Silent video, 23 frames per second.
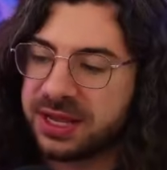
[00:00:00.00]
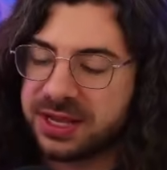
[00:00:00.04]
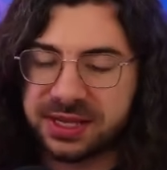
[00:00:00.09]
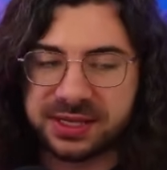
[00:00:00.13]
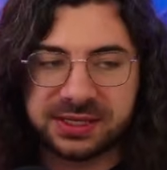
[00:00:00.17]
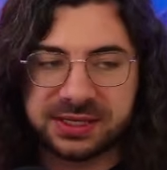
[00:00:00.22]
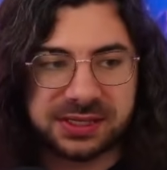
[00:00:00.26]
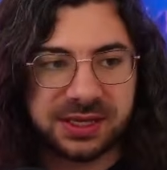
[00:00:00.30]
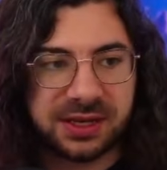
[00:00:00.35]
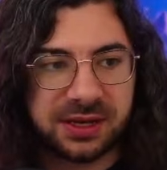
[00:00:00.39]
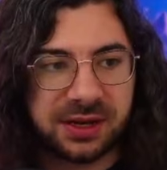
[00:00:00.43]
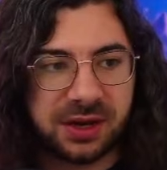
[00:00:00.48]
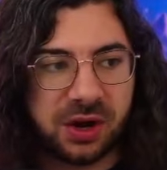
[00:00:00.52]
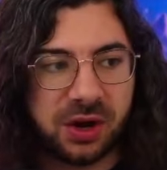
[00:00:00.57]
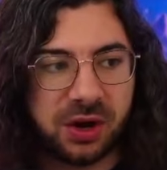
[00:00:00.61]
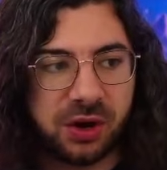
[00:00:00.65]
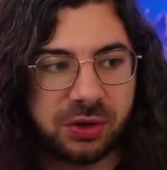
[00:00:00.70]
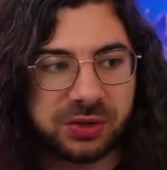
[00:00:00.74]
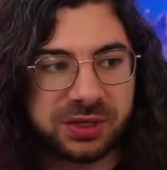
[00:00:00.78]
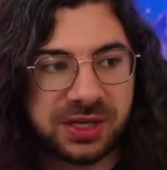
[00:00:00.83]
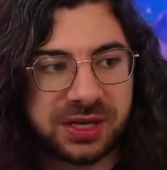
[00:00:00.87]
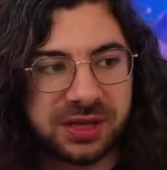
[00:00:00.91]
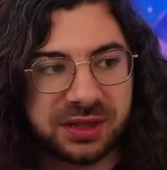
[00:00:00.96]
is that
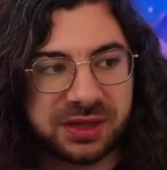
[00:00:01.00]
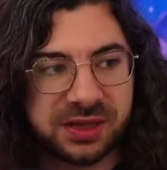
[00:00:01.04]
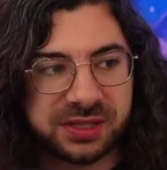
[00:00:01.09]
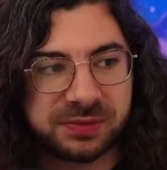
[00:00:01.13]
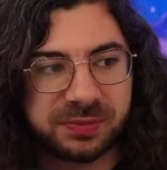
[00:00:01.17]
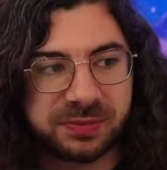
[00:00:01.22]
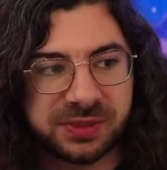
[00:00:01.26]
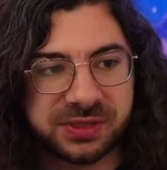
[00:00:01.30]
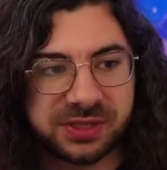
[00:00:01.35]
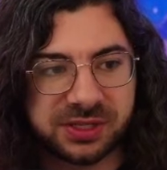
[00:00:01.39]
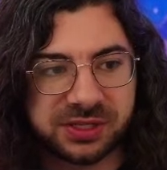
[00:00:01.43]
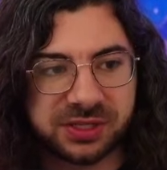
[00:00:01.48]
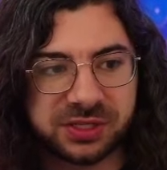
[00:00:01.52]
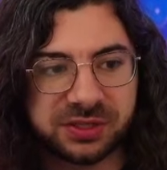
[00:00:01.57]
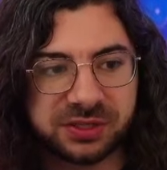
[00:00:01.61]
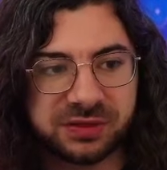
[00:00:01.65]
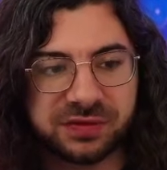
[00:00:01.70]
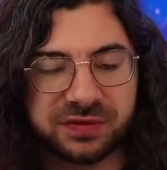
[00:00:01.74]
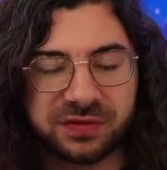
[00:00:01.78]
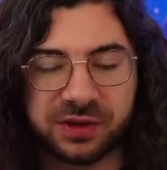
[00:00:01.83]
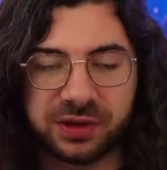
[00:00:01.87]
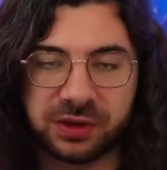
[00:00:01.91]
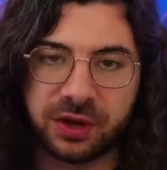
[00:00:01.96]
holding this
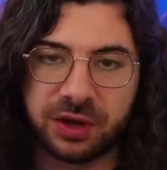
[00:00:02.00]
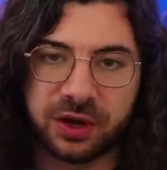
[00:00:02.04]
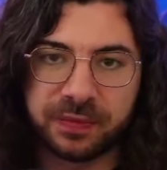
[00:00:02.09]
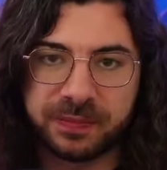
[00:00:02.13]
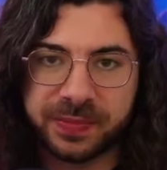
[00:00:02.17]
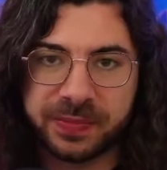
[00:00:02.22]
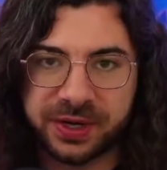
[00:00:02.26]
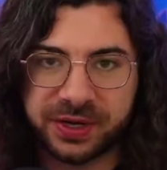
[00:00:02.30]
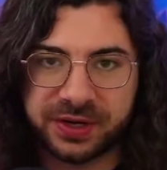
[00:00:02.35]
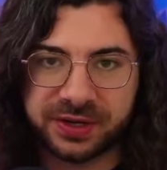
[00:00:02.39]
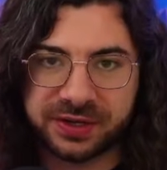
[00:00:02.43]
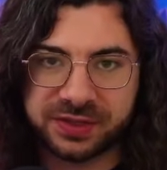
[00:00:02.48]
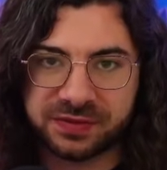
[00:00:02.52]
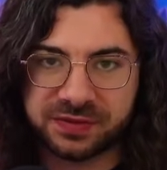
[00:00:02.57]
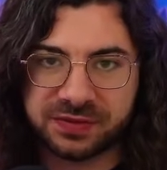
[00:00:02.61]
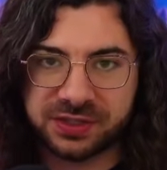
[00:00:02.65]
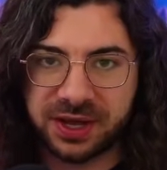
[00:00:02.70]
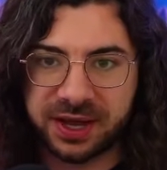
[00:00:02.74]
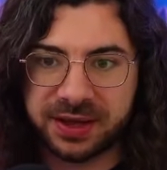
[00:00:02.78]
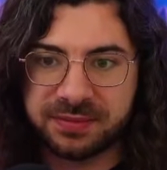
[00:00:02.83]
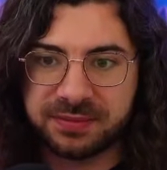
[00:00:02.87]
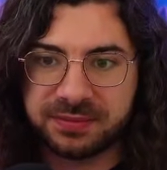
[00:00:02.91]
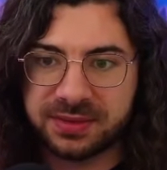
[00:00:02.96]
position for long periods of
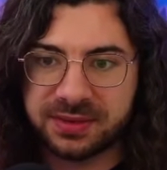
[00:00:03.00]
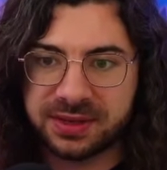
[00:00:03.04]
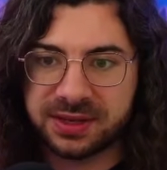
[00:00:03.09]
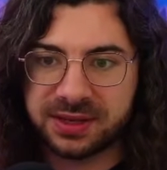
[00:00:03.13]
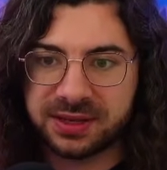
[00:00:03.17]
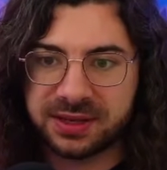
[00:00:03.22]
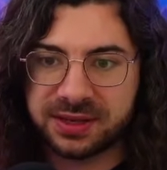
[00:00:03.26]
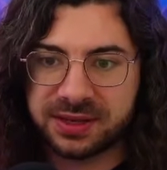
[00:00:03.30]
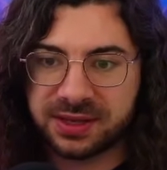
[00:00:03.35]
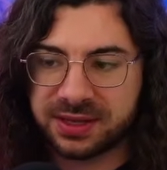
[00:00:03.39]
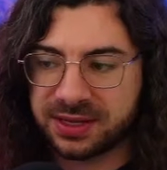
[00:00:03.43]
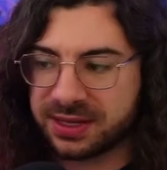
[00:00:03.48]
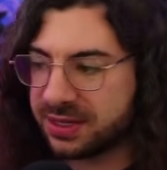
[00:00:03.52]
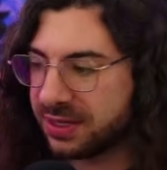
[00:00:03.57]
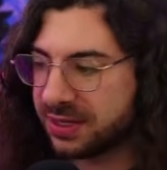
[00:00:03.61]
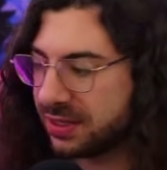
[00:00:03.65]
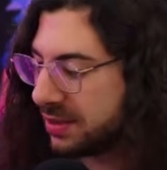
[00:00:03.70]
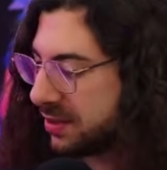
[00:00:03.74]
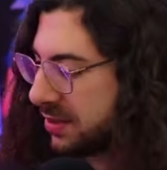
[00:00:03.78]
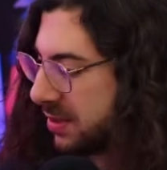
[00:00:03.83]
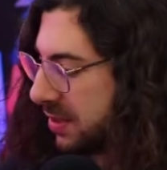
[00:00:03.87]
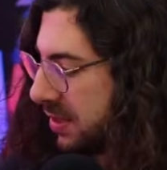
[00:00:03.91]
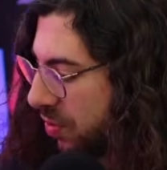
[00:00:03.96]
time
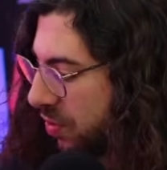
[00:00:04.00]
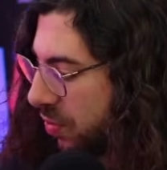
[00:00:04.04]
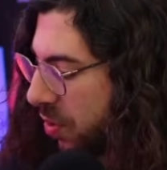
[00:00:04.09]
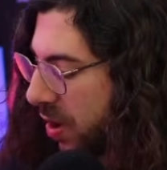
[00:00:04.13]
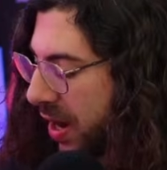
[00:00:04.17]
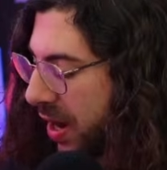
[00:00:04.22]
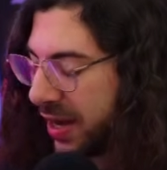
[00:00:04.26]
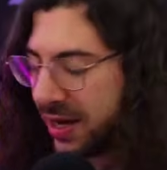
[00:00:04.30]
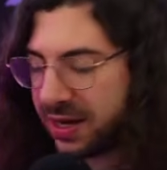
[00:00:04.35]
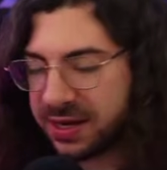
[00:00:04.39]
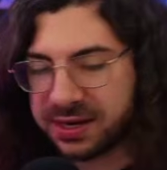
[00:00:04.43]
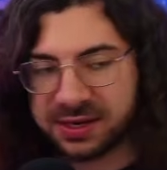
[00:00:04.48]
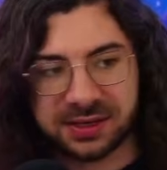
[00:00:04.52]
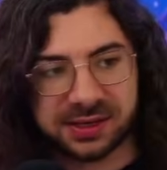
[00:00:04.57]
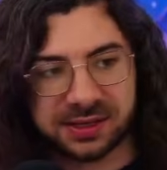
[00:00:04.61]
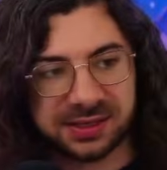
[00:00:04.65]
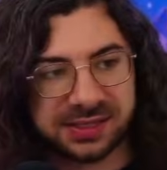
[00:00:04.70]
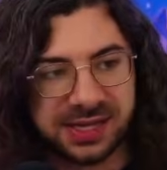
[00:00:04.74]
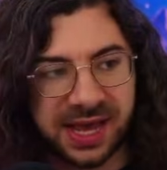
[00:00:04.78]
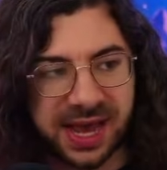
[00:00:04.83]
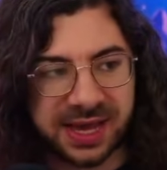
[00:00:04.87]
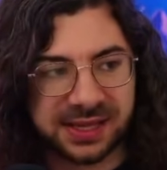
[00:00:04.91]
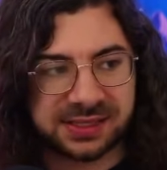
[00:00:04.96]
is quite
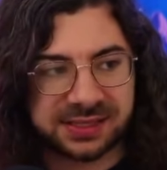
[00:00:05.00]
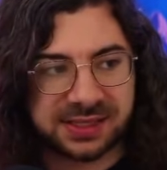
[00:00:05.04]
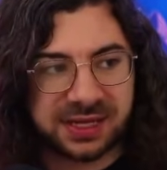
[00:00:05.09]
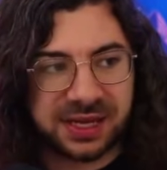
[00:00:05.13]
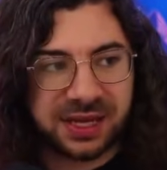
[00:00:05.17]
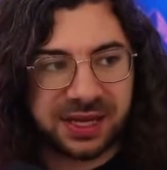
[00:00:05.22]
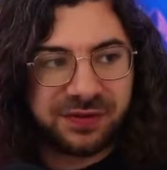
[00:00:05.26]
taxing.